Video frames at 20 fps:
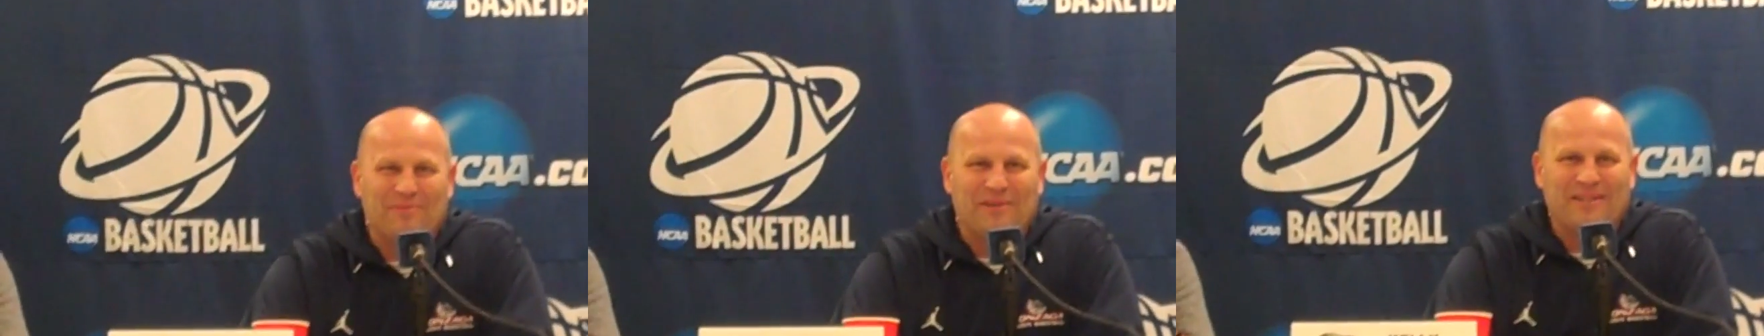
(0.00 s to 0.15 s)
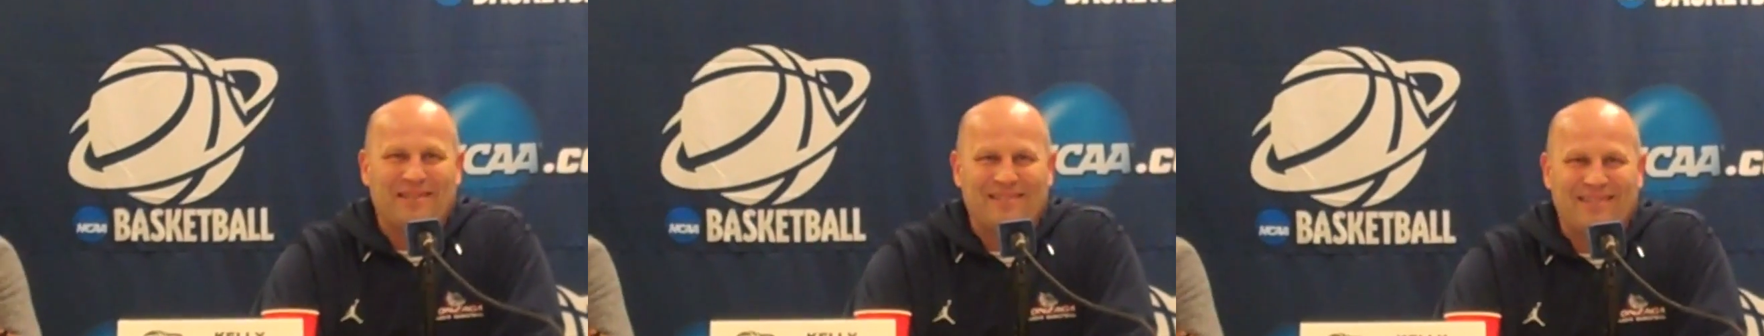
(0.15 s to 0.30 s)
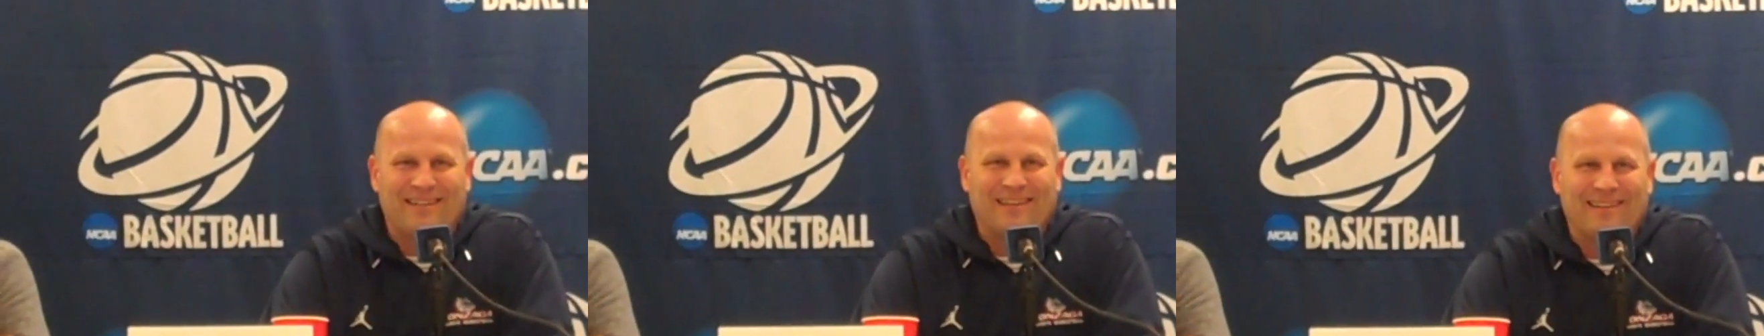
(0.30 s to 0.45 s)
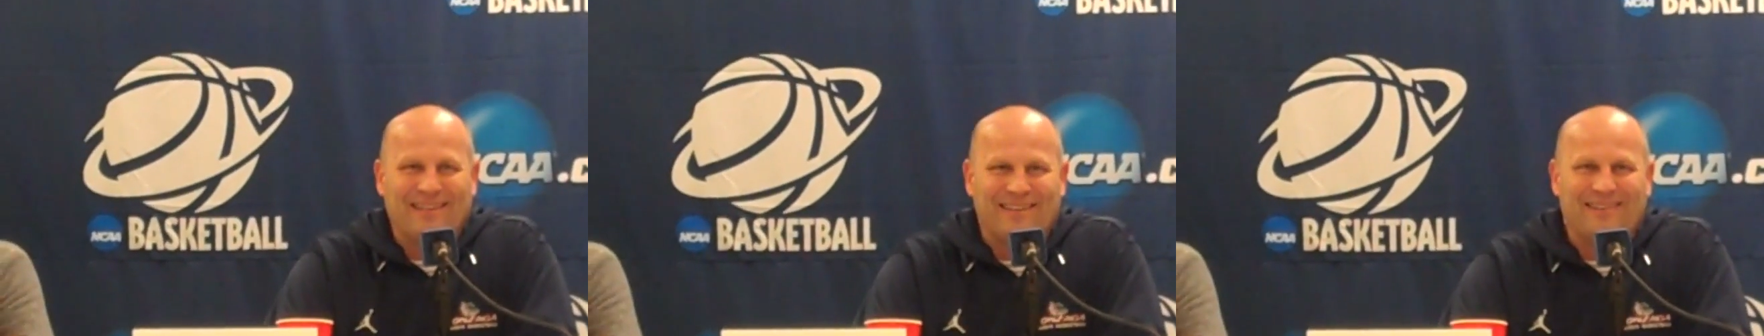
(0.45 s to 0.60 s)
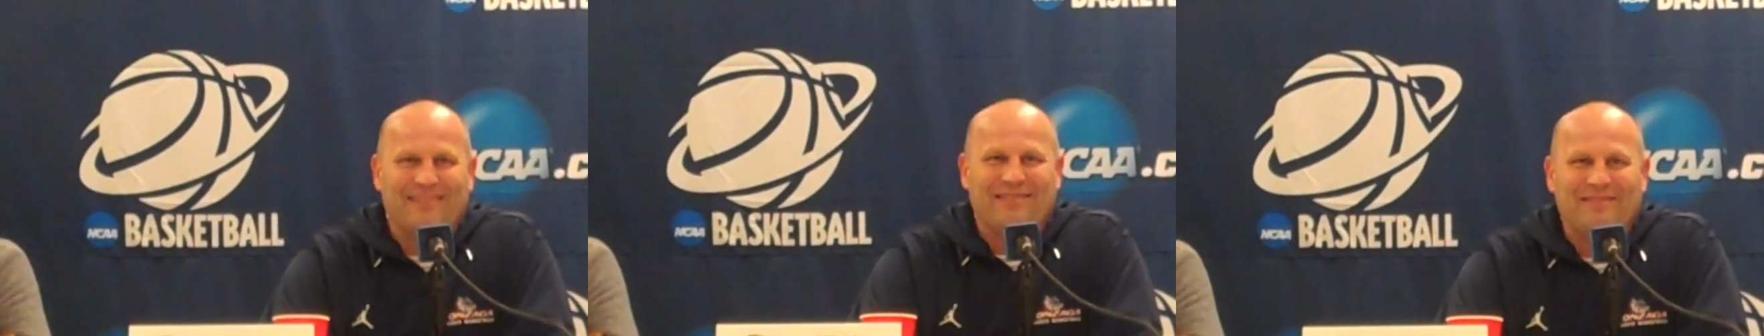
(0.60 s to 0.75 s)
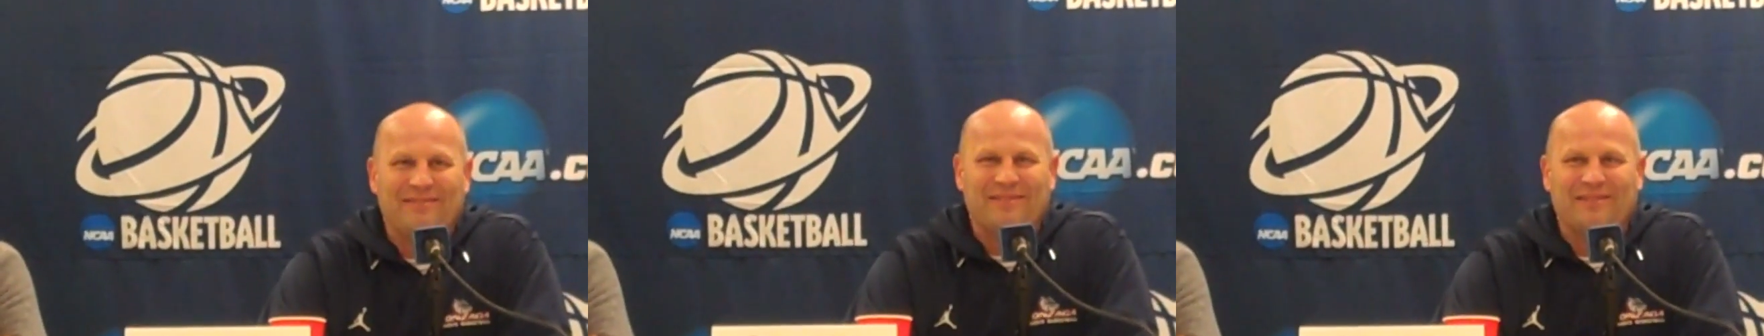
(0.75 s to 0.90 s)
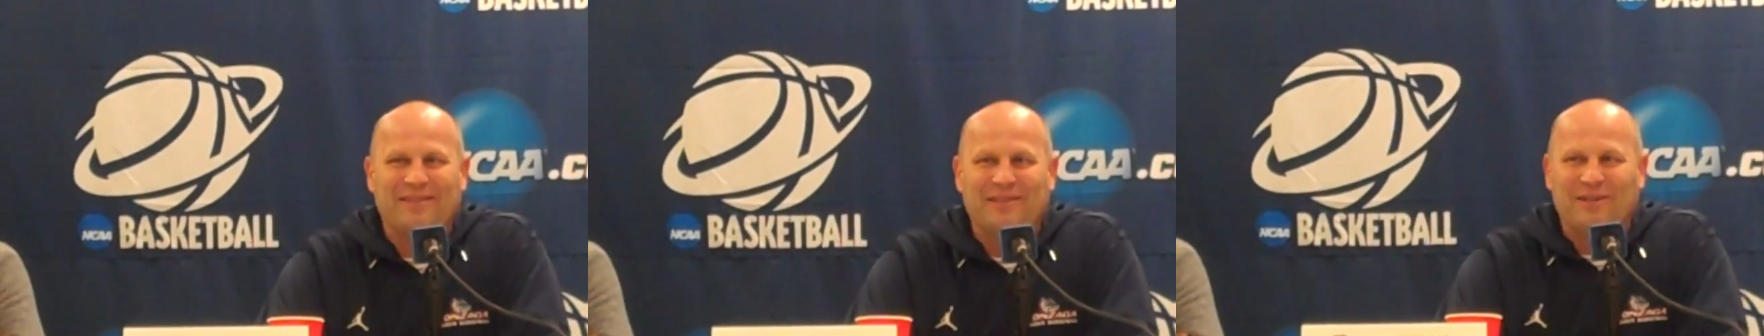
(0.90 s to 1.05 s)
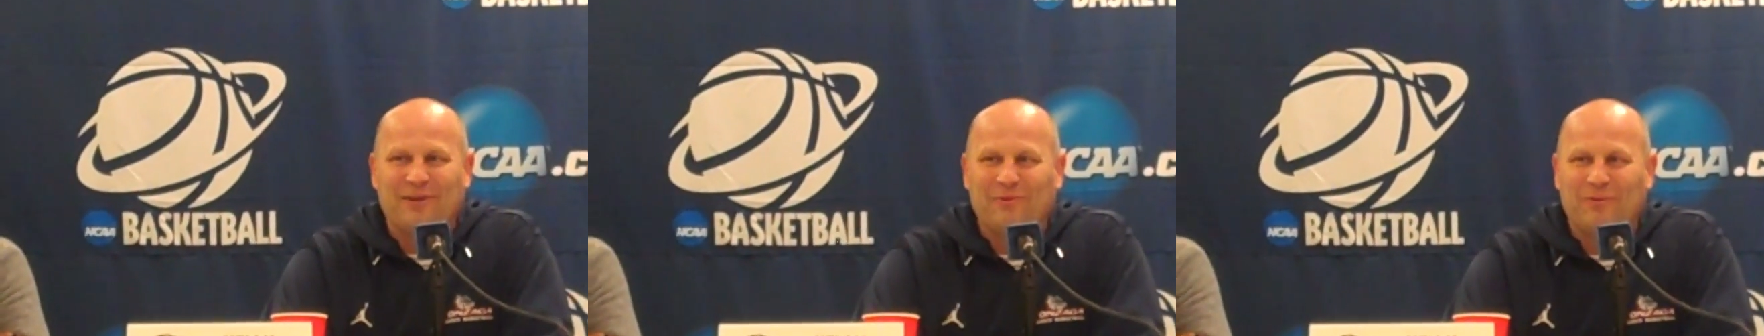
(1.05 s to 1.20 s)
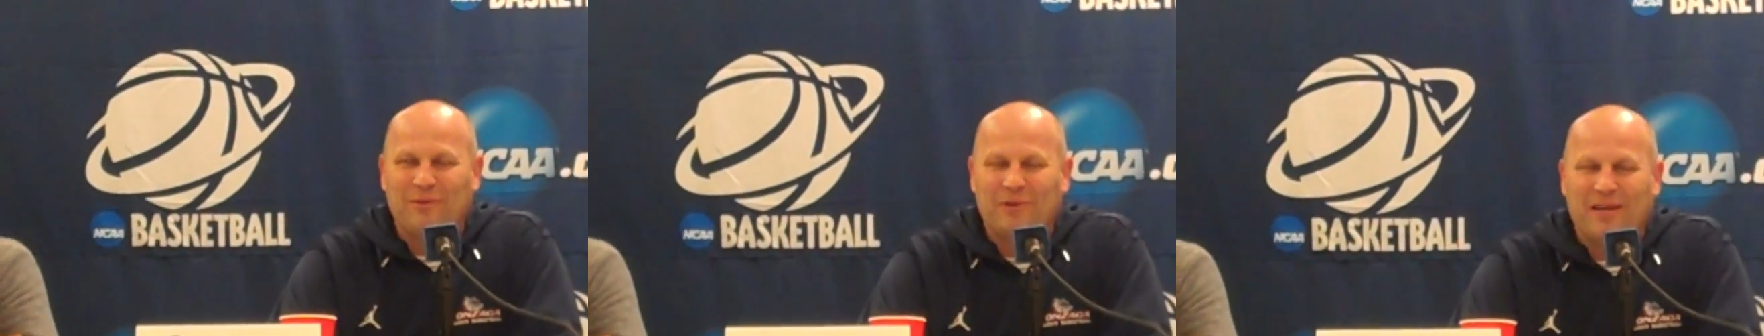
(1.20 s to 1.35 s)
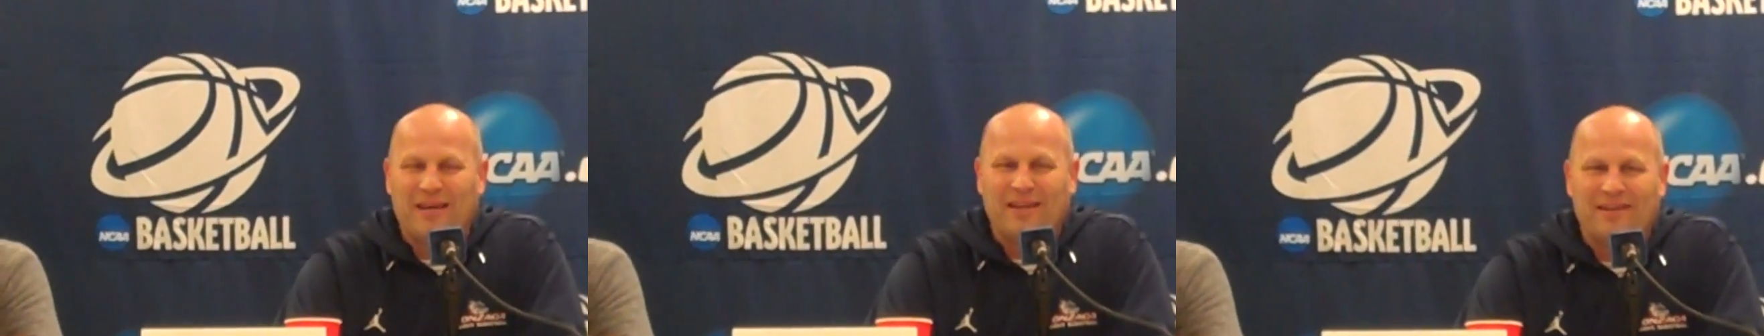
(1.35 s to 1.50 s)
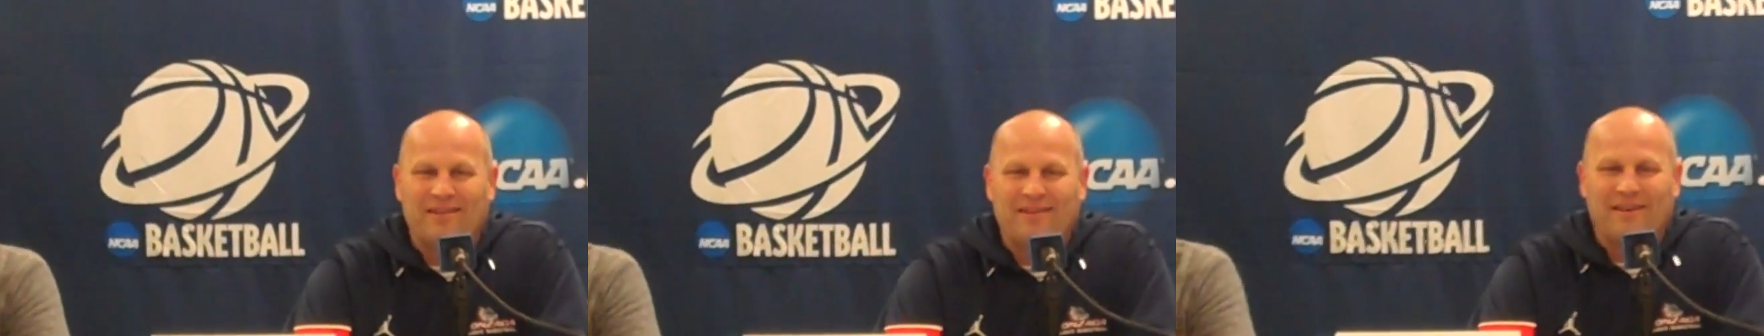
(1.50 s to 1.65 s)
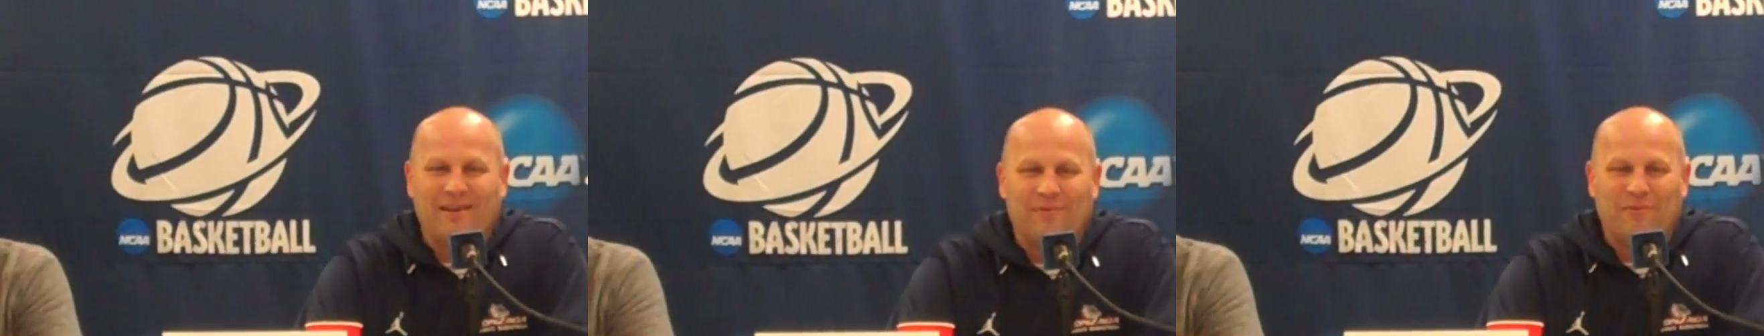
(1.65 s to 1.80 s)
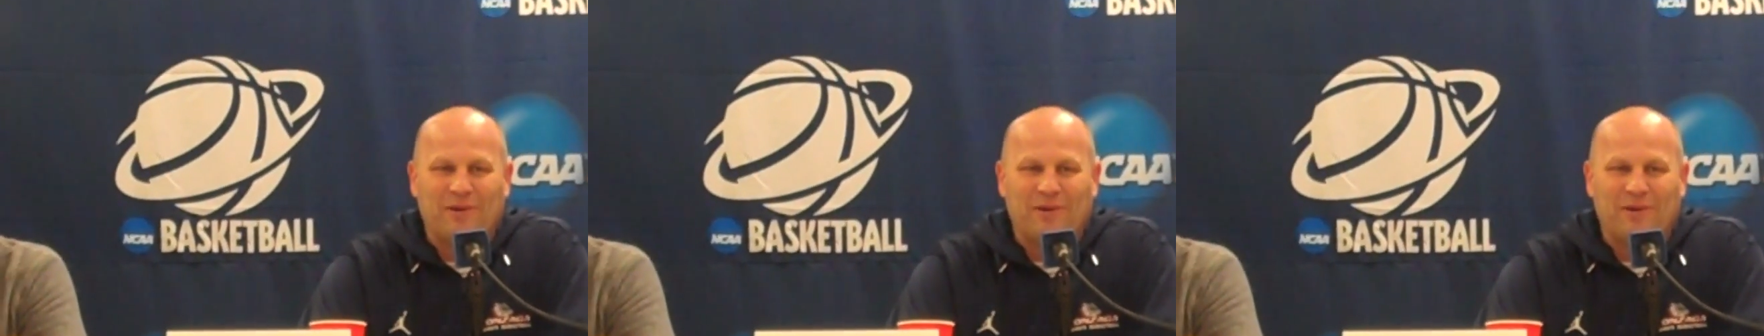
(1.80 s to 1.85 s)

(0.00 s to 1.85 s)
But uh, you know, we'll get uh,